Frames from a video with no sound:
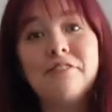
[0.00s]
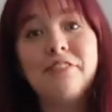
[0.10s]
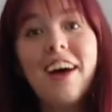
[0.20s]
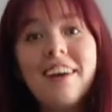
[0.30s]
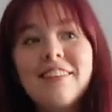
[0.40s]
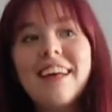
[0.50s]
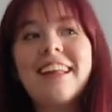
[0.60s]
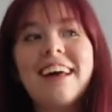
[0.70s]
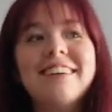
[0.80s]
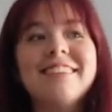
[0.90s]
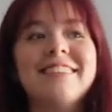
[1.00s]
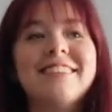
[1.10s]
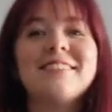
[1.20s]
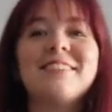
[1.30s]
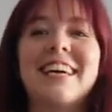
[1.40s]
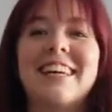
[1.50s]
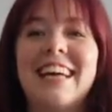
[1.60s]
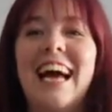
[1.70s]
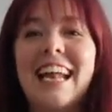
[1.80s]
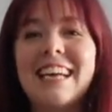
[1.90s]
File that nail so I
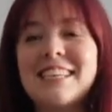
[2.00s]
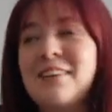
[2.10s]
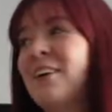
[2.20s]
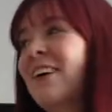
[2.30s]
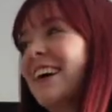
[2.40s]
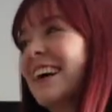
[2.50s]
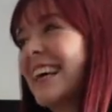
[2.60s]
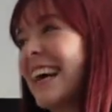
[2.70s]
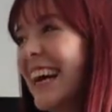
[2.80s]
can actually walk.